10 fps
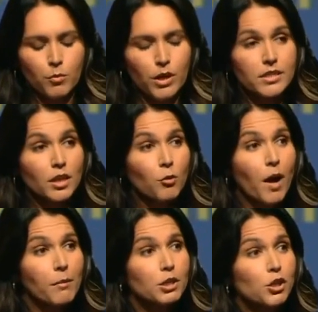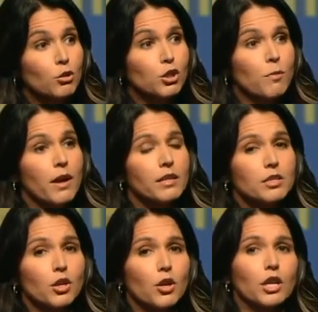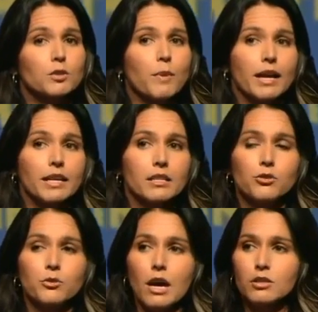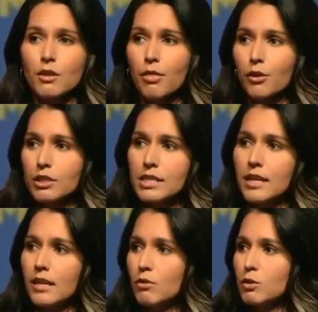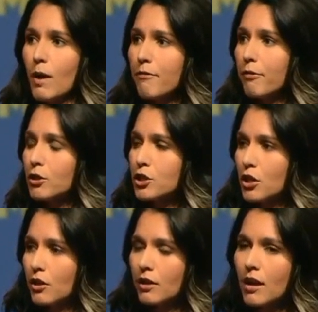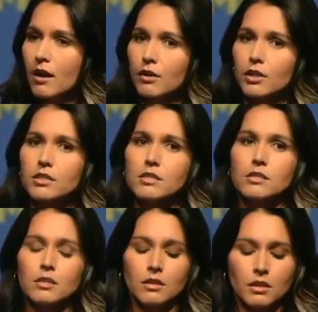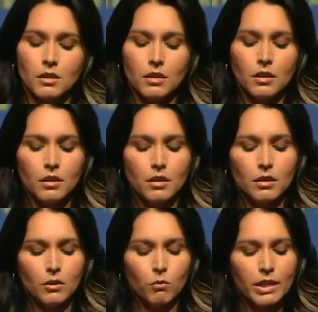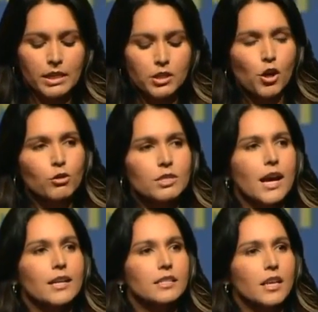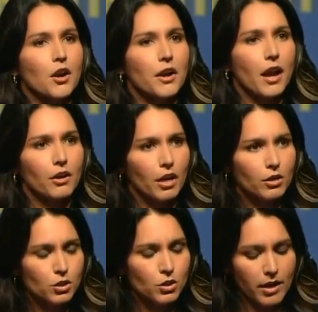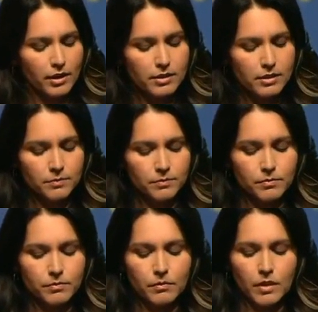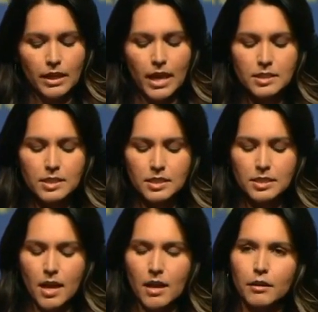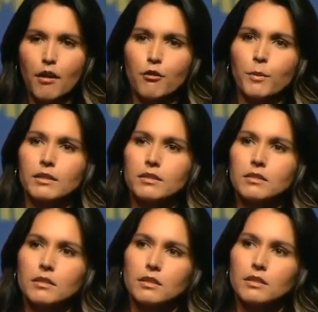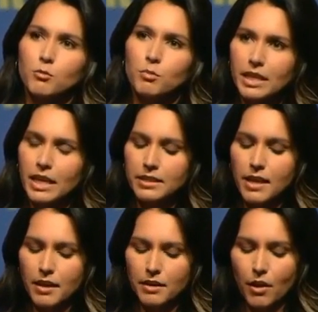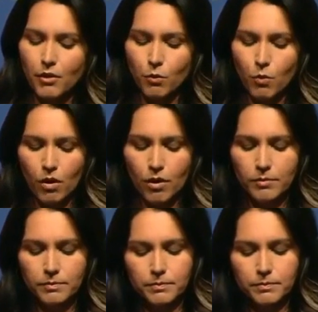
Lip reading: President Obama showed tremendous courage back in 2013. It was my first year in Congress, when he chose not to carry out airstrikes against the Assad government to begin yet another war.